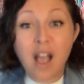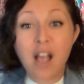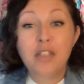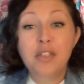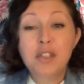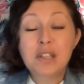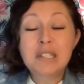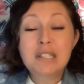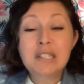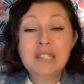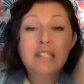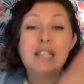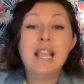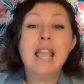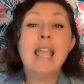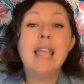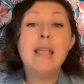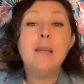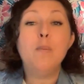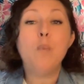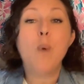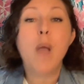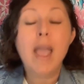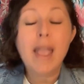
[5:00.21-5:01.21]
the
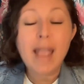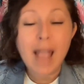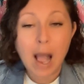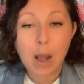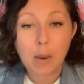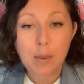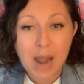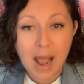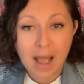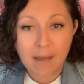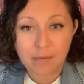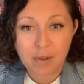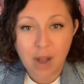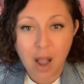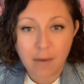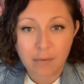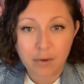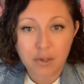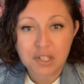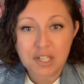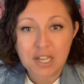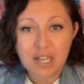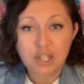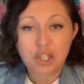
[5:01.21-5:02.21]
same way I would have
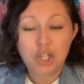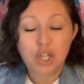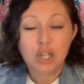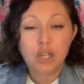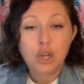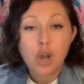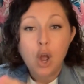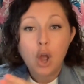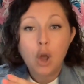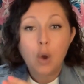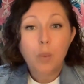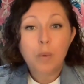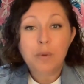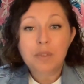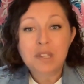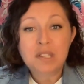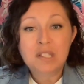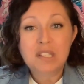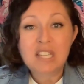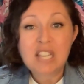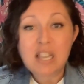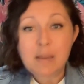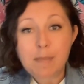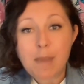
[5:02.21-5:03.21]
conversation with a
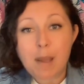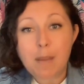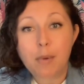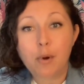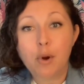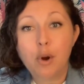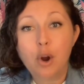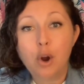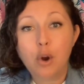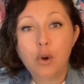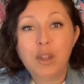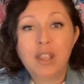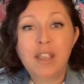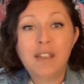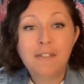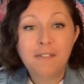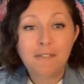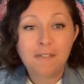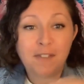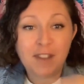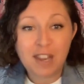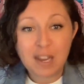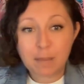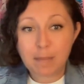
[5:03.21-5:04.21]
team member or give
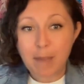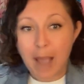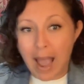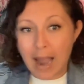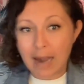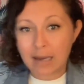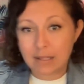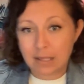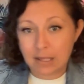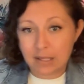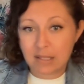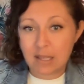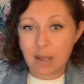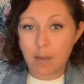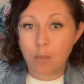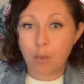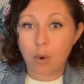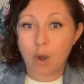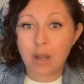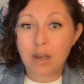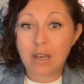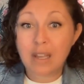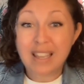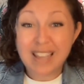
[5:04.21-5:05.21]
feedback to
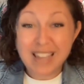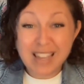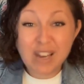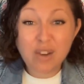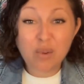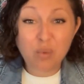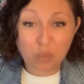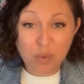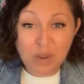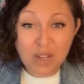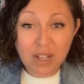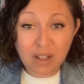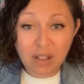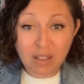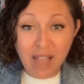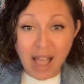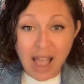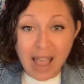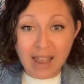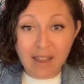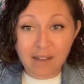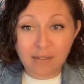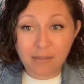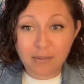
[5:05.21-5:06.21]
someone in real
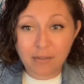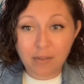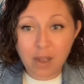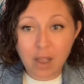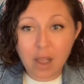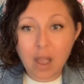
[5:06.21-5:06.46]
life.